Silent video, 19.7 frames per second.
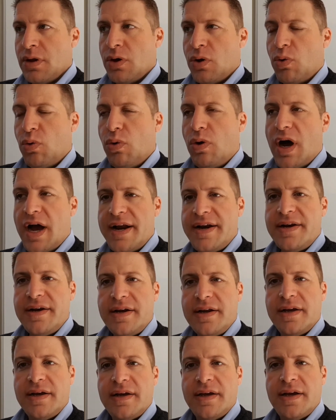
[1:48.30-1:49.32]

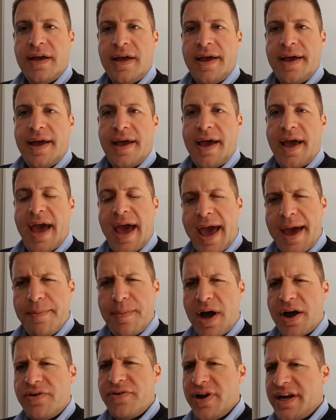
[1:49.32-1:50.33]
one, am
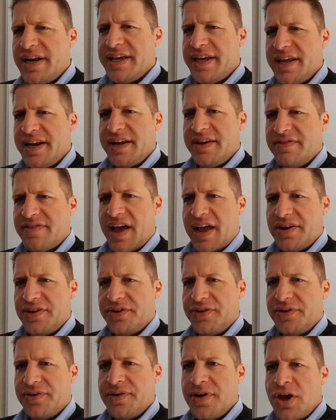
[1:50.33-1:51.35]
I really getting
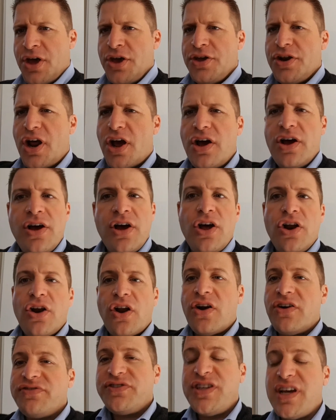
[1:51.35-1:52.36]
value? You know, a
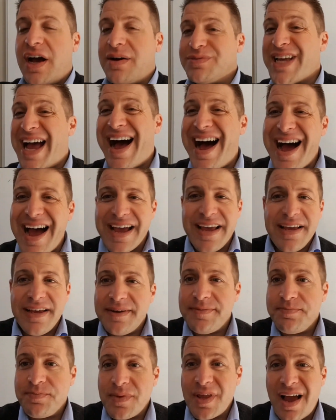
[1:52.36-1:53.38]
lot of times I
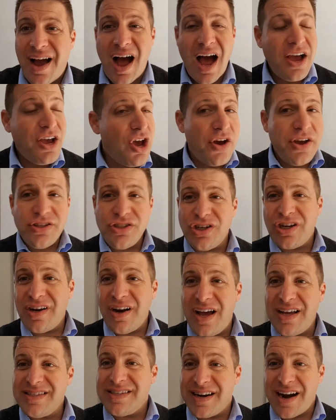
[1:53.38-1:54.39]
go into
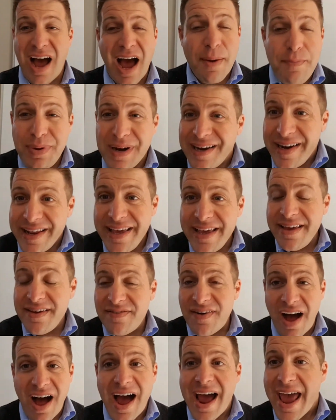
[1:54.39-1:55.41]
clients and I
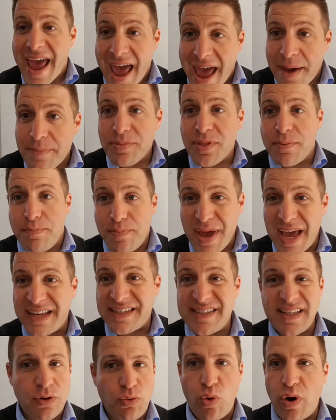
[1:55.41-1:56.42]
believe I am the
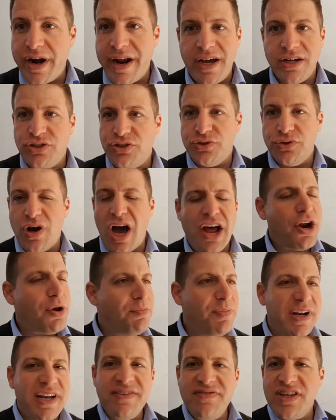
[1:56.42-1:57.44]
best at what I do. I don't
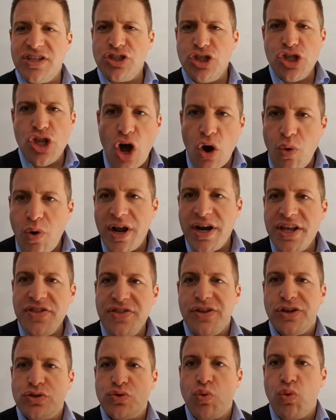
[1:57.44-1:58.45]
believe there's no one
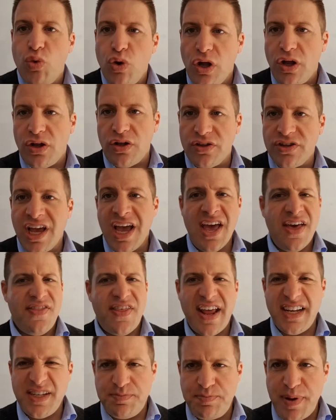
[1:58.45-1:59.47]
in this world
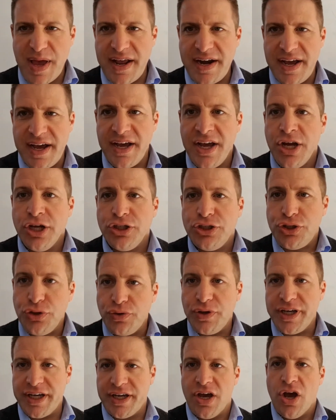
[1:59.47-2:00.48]
that is better
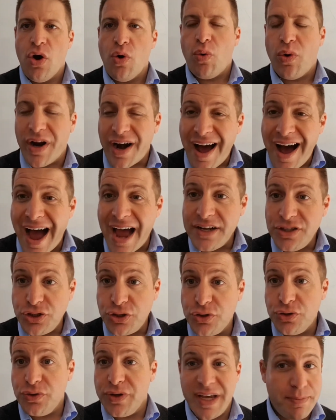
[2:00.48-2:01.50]
doing what I
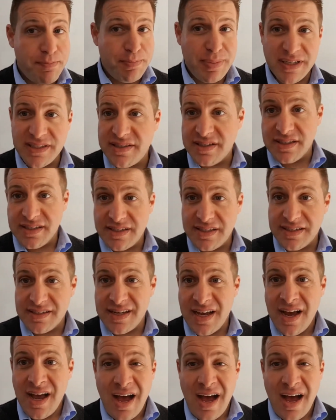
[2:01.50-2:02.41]
do in businesses.